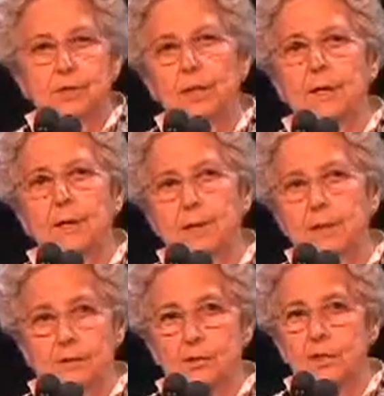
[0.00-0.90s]
to the
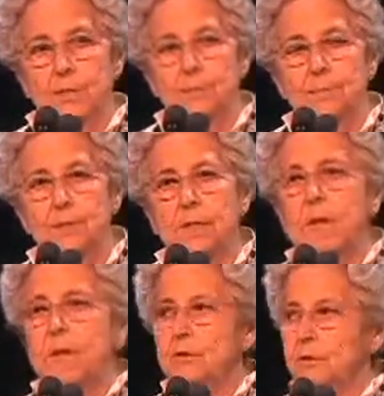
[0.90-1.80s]
smallest
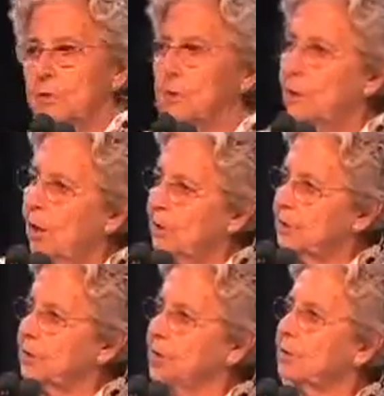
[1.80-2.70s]
screws, all of
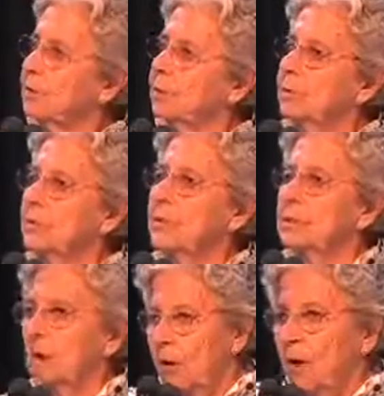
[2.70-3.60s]
this
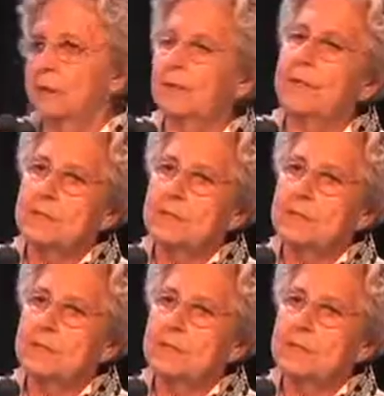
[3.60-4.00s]
were